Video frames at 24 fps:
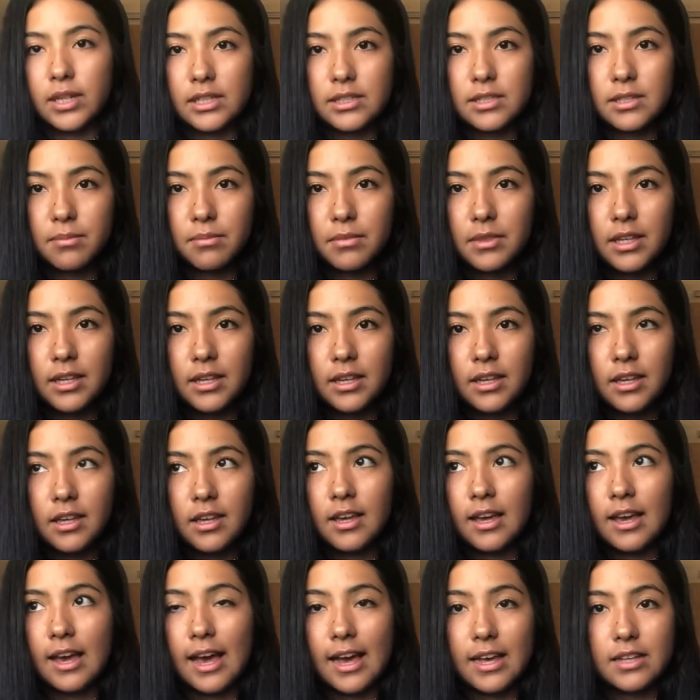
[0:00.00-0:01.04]
get something,
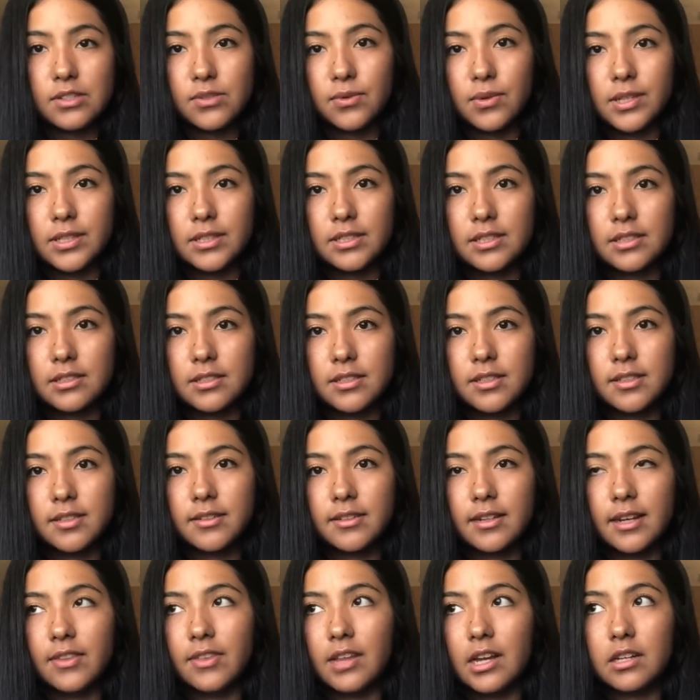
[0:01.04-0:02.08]
ask questions.
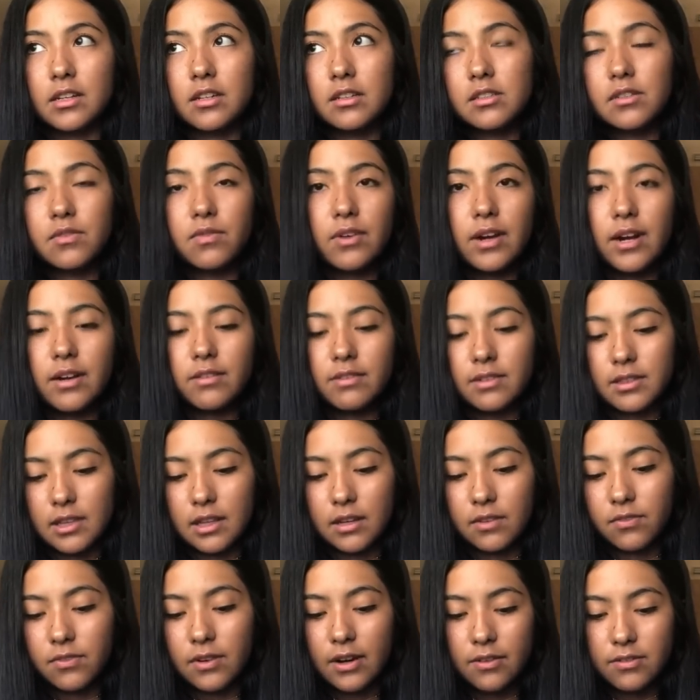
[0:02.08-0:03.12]
And that is for
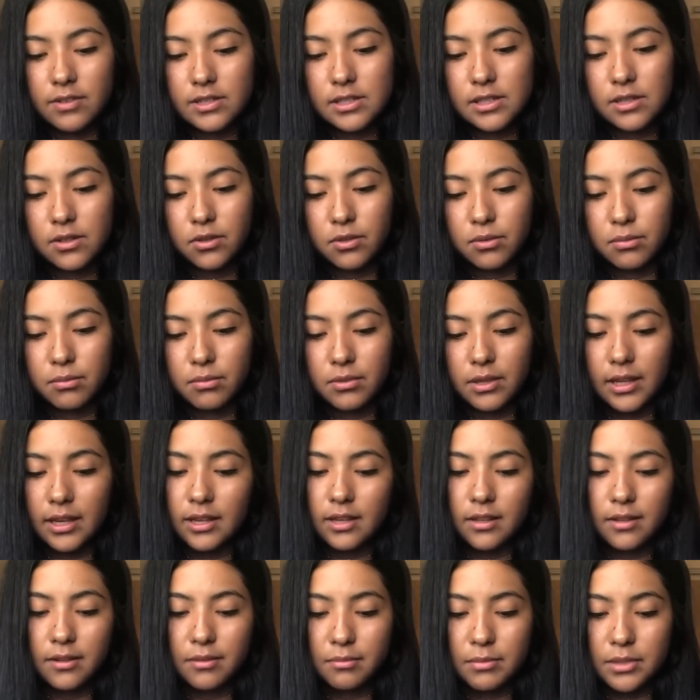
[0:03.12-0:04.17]
everything, for every single
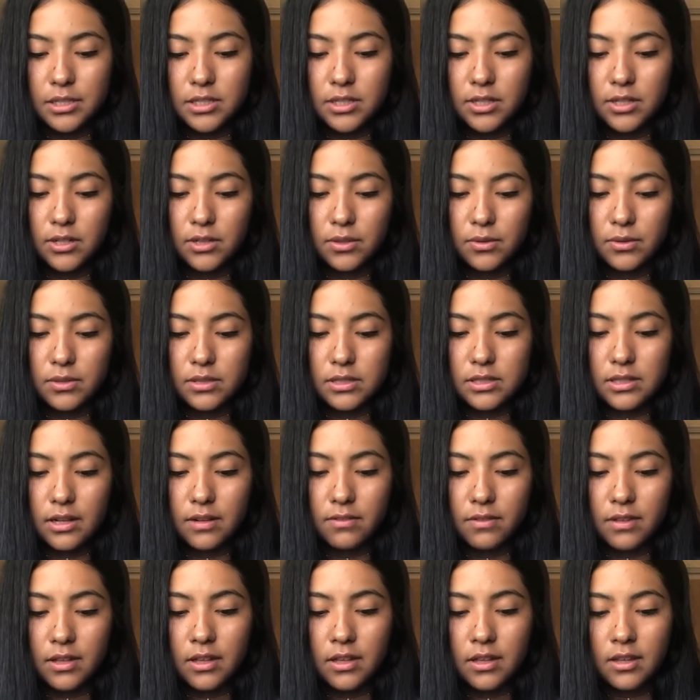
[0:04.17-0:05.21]
like material and
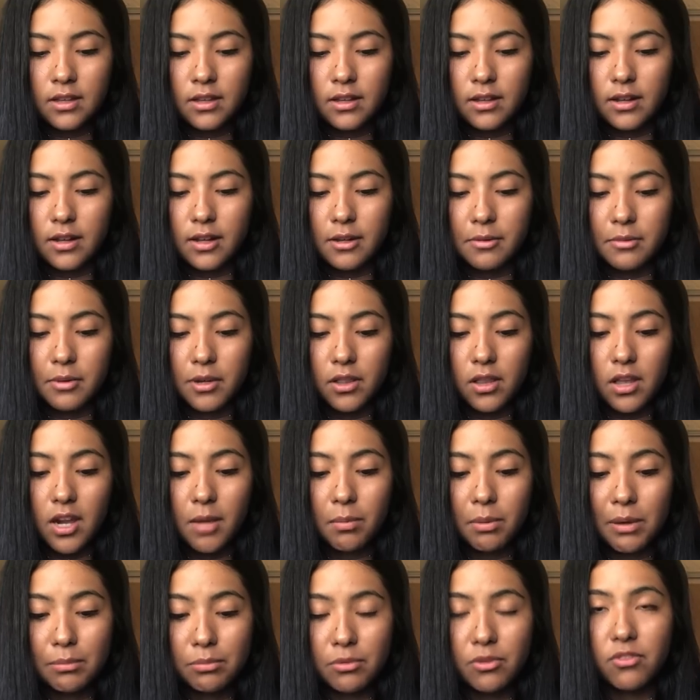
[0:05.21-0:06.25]
stuff. A lot
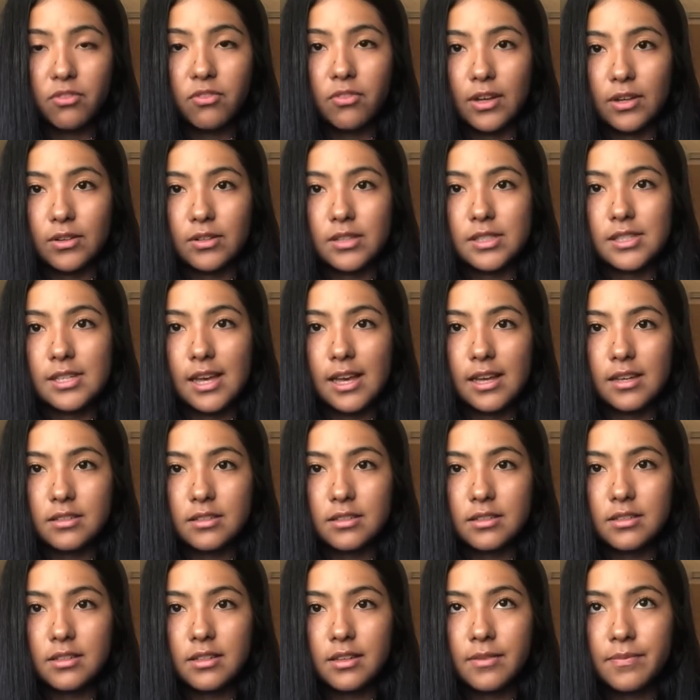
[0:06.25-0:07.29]
of people fail
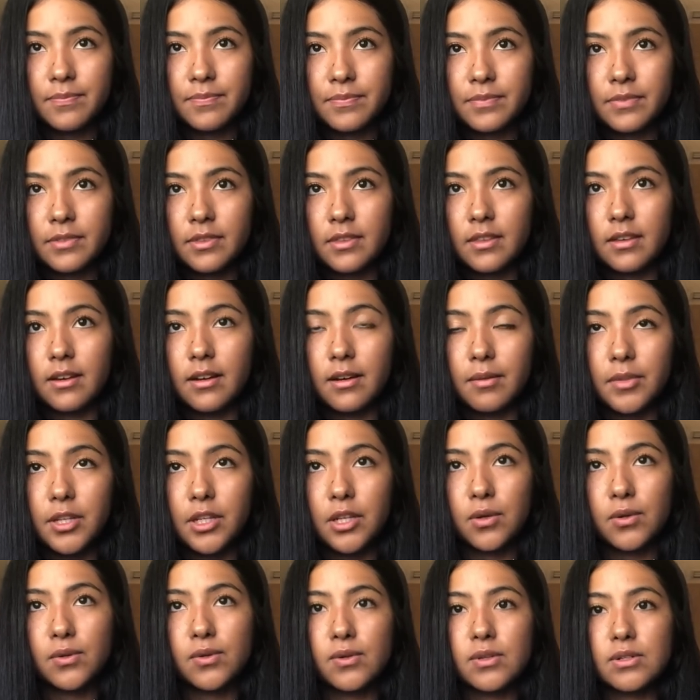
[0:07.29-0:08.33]
tests. The
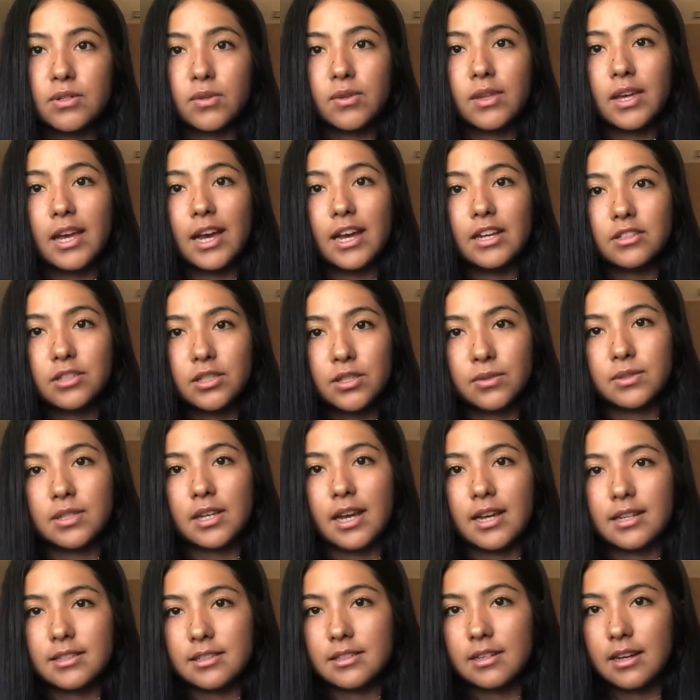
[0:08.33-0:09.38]
new course only has two
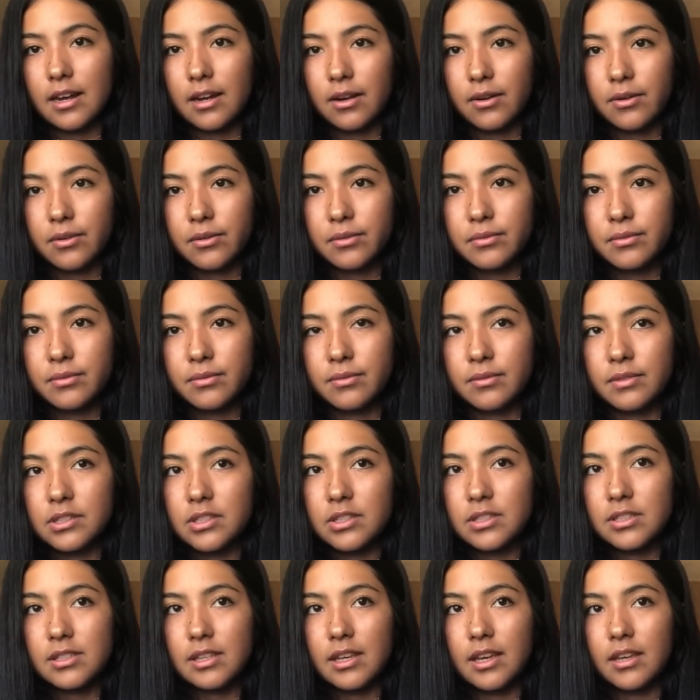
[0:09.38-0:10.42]
tests now,
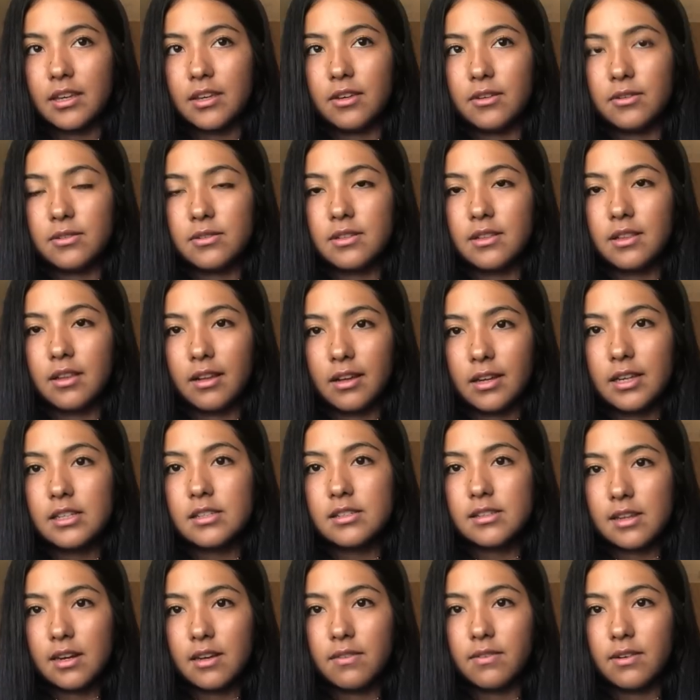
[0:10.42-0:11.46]
which is like use of lucky
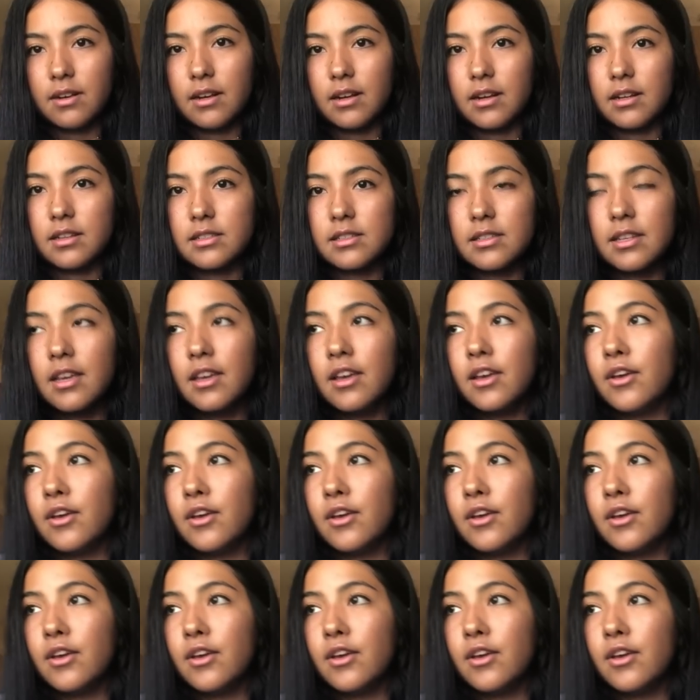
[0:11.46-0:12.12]
son of a guns.